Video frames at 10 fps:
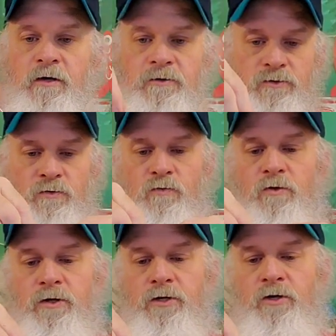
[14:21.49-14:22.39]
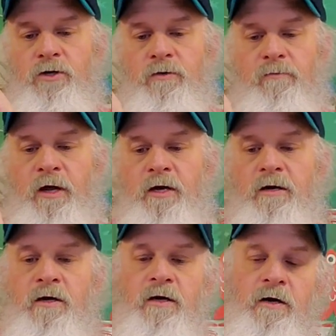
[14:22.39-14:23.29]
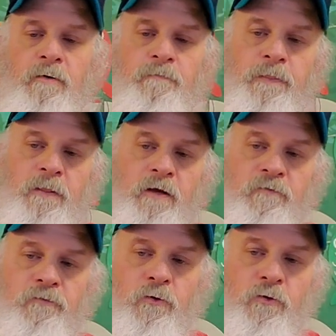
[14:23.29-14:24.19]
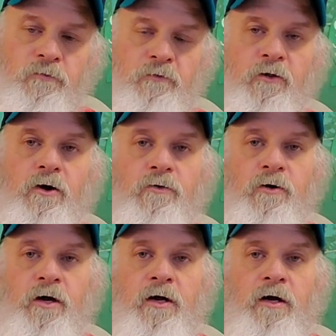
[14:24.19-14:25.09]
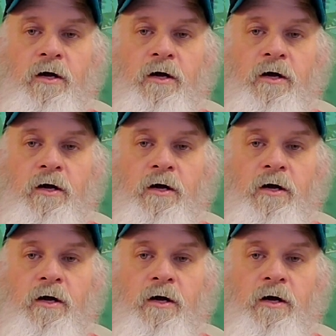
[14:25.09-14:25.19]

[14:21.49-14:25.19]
This is a really good bait for fluttering,